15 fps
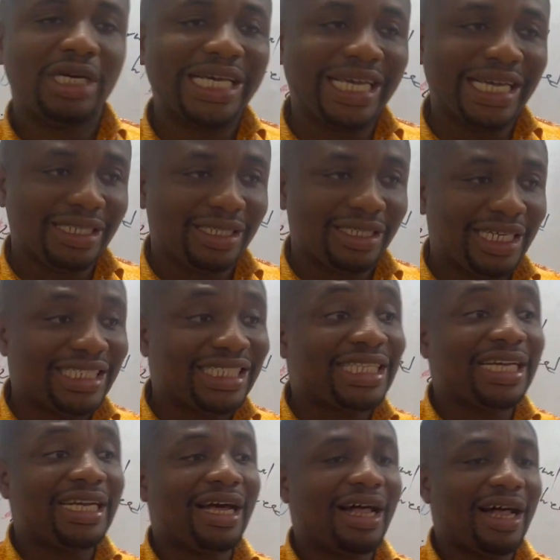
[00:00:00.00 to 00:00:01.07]
again, the
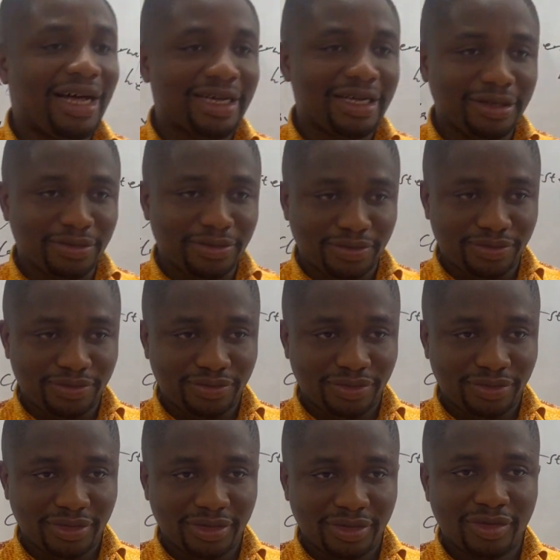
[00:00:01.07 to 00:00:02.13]
sternal angle.
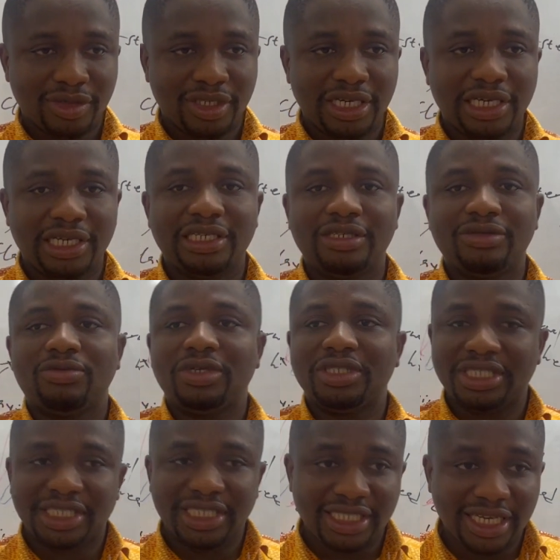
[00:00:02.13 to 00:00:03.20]
And
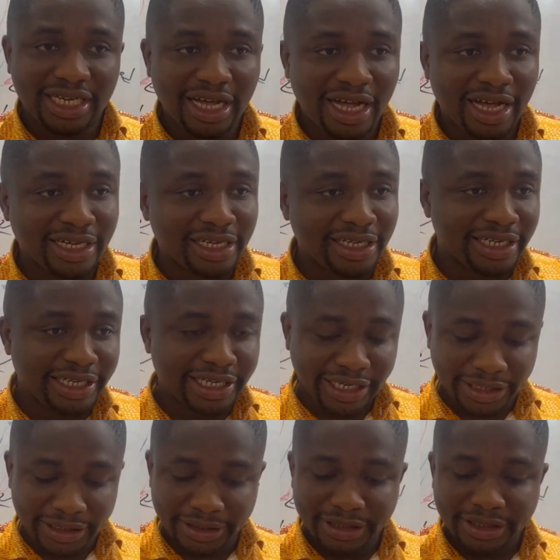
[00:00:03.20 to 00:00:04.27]
what is the sternal angle
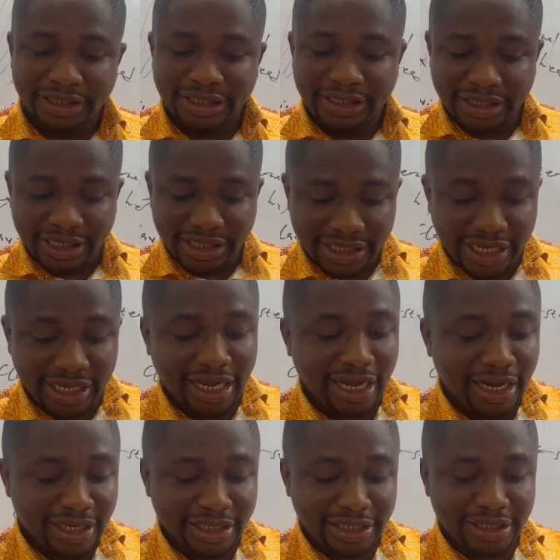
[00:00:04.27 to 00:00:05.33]
again? The
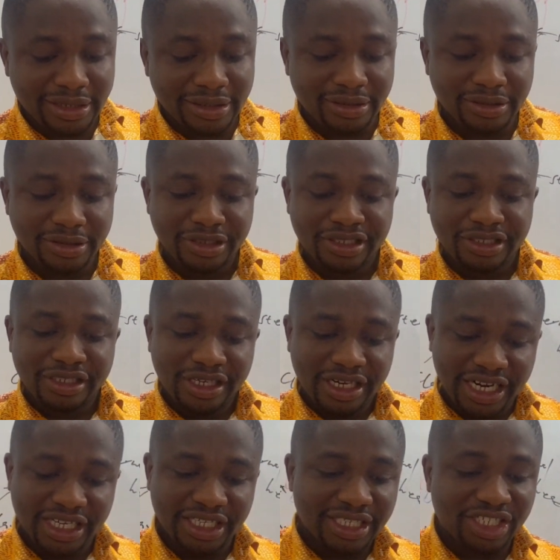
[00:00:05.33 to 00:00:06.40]
sternal angle
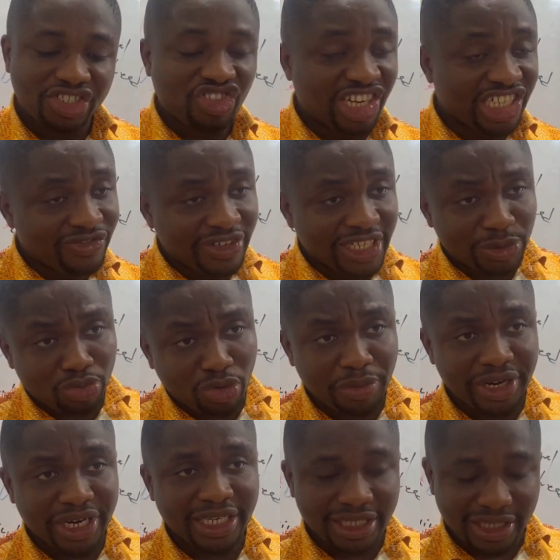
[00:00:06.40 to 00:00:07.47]
is the transverse
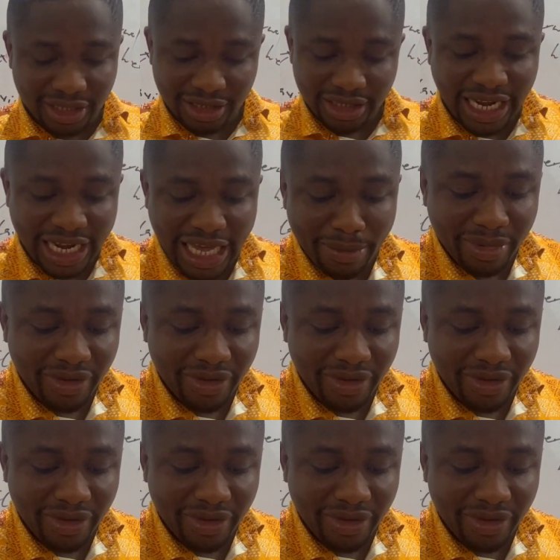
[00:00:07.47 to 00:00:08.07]
prominence that